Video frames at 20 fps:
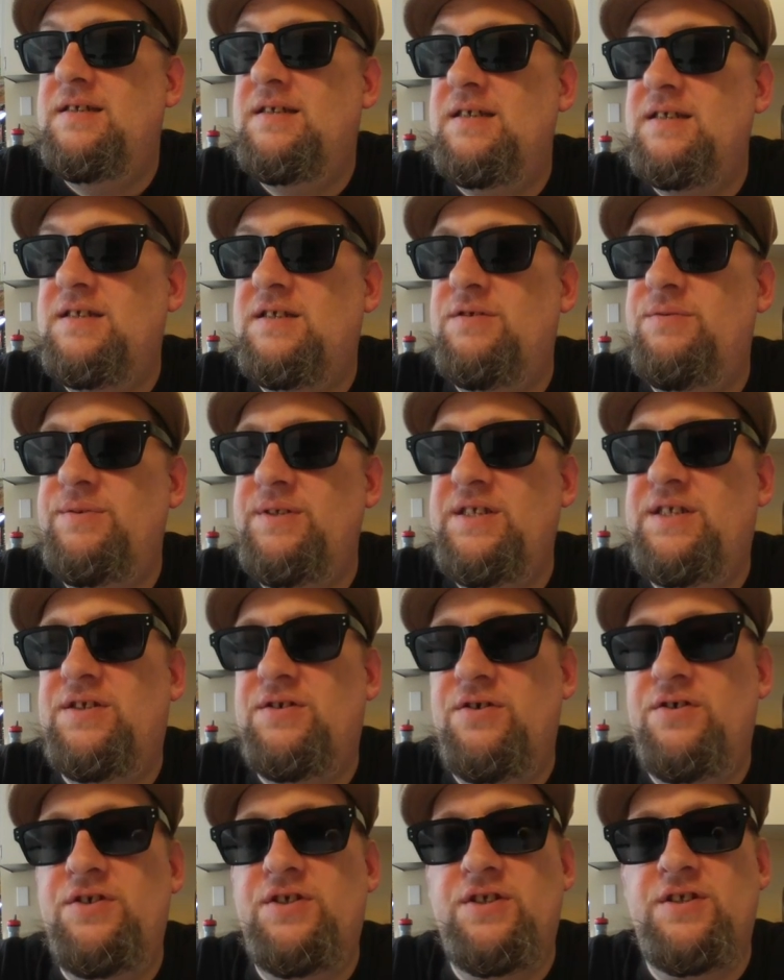Since the
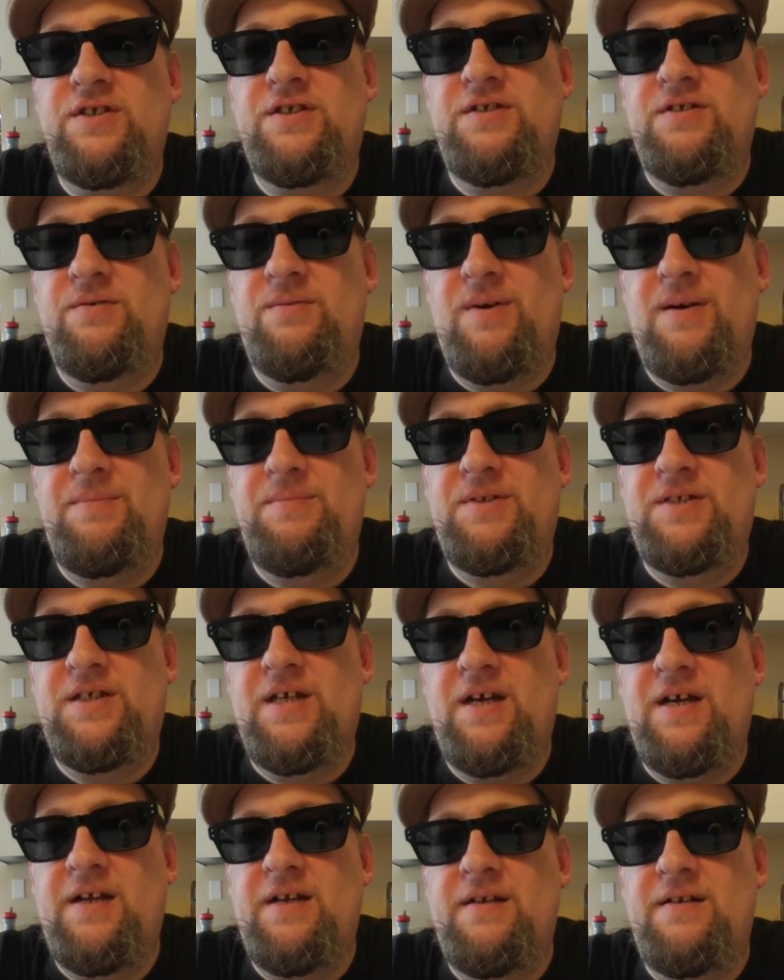resurgence of the
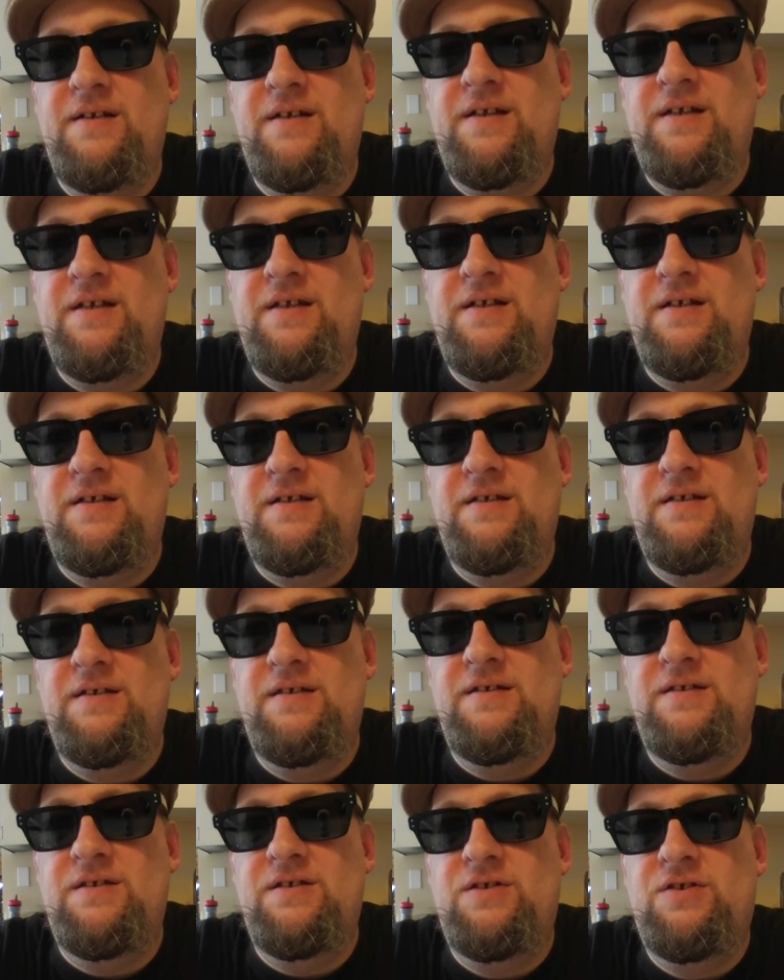website
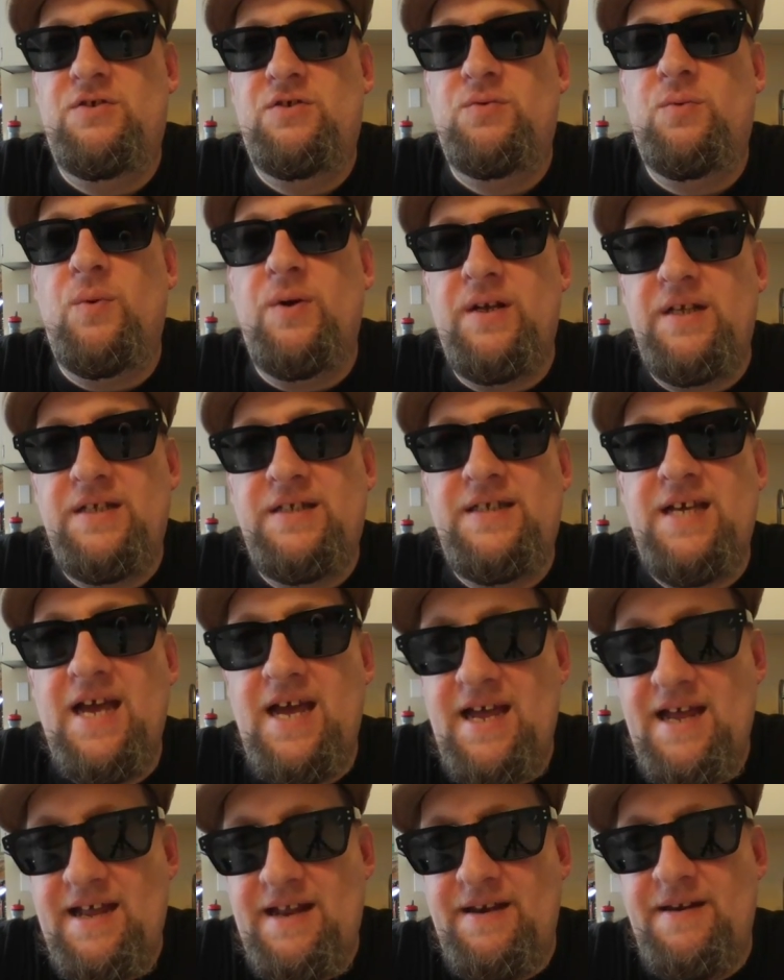in
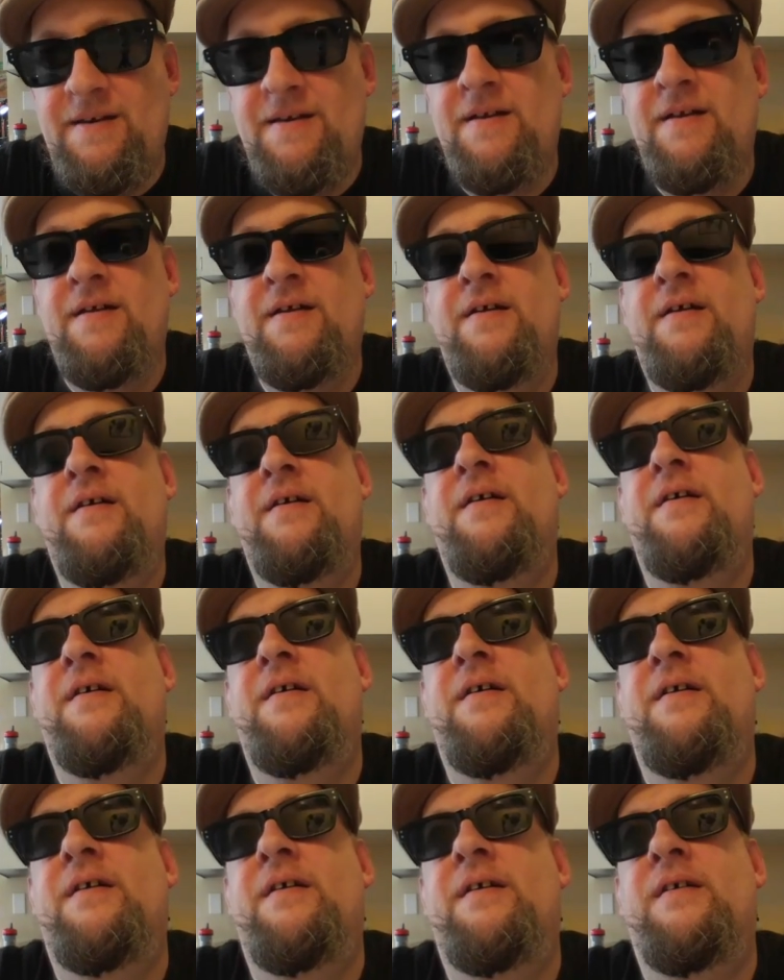2010,
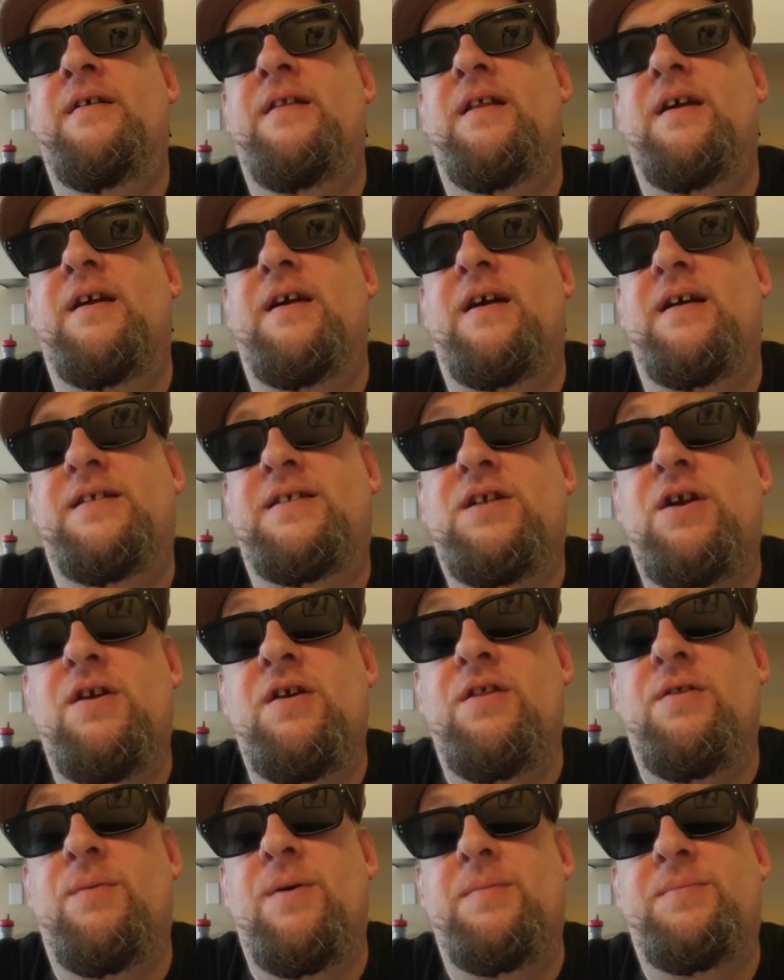like I
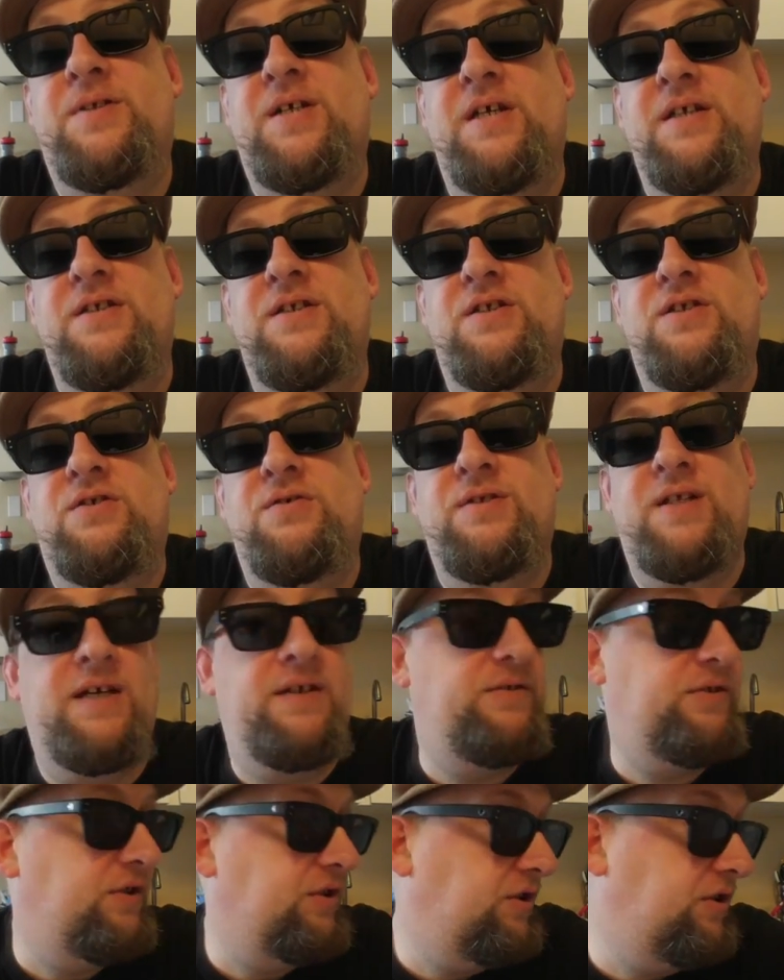started the website in
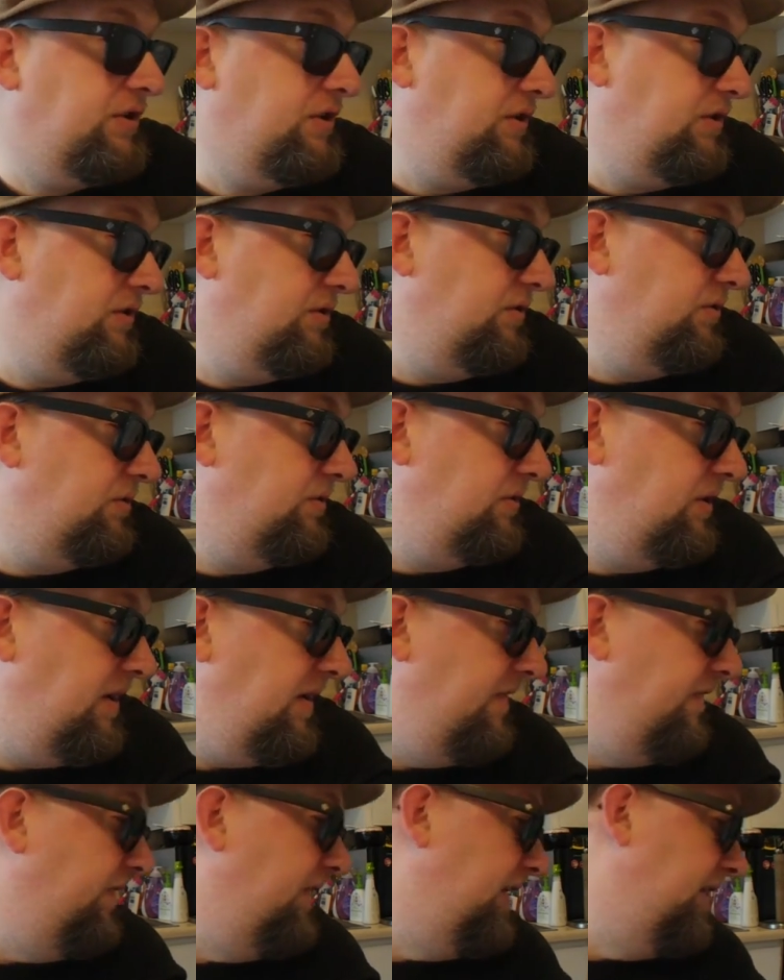2002,
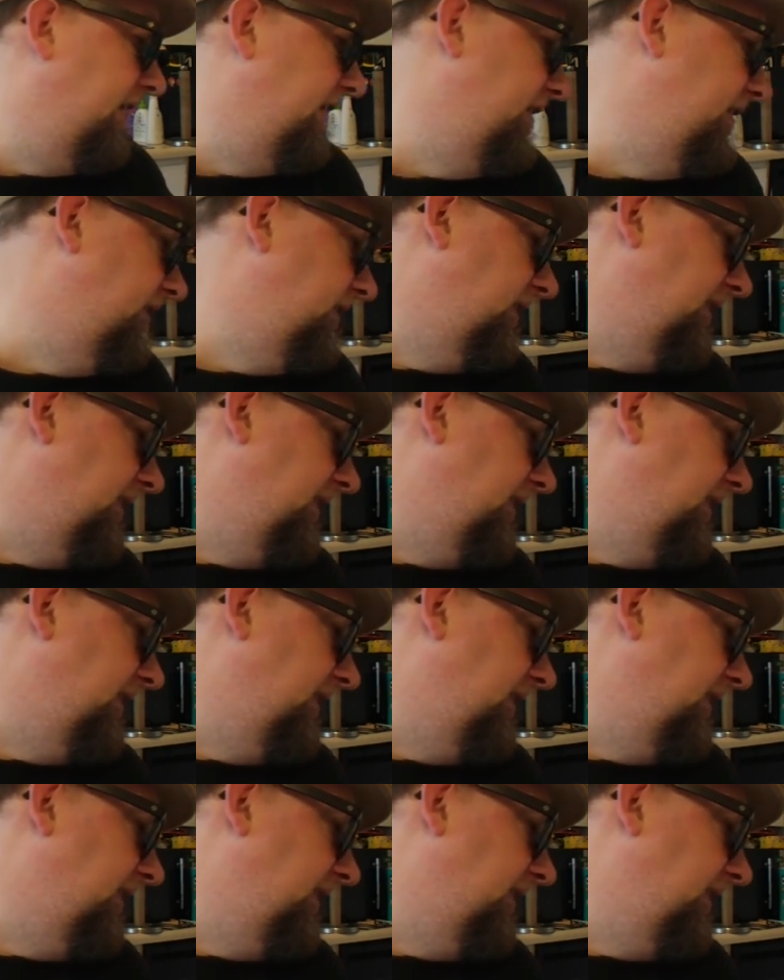and then